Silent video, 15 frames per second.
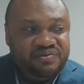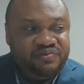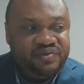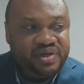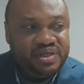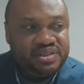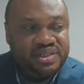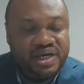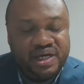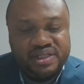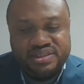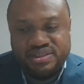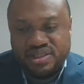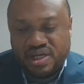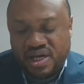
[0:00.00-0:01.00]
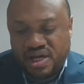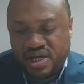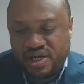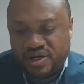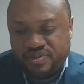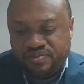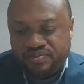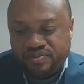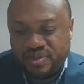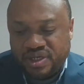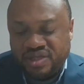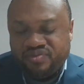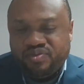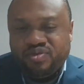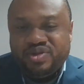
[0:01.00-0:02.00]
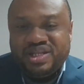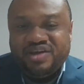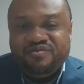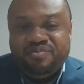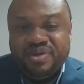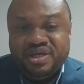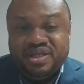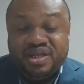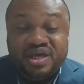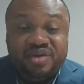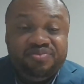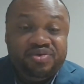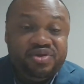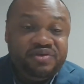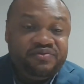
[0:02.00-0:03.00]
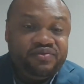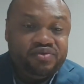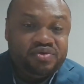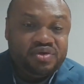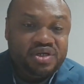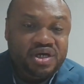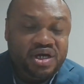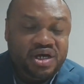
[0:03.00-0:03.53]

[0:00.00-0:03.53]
think that it would have been a beautiful